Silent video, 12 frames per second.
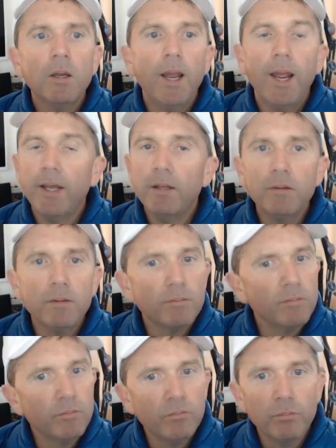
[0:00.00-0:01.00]
And
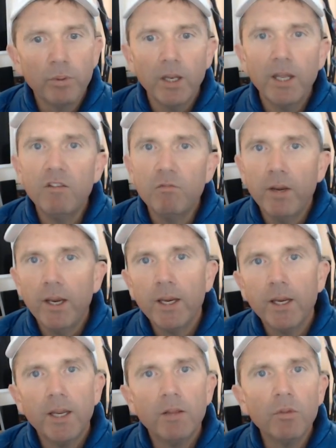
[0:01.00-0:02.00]
believe me,
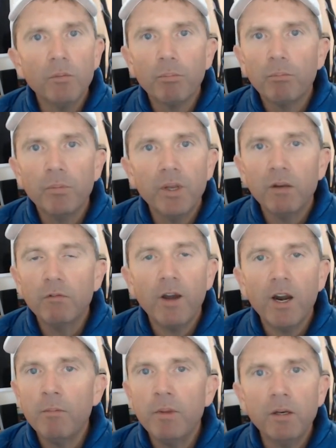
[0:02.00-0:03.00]
in the
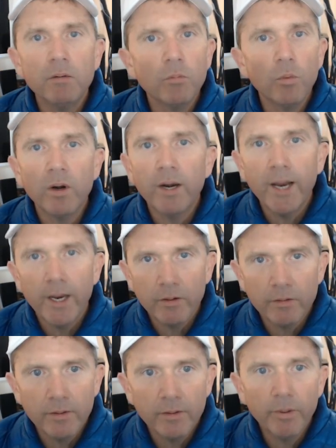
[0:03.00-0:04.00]
environment we're in,
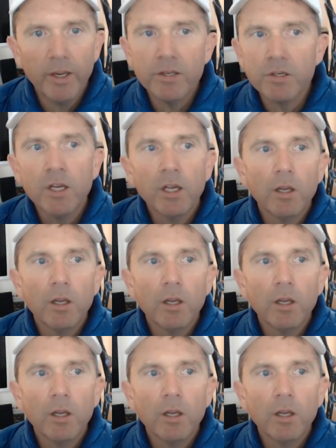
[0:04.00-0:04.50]
because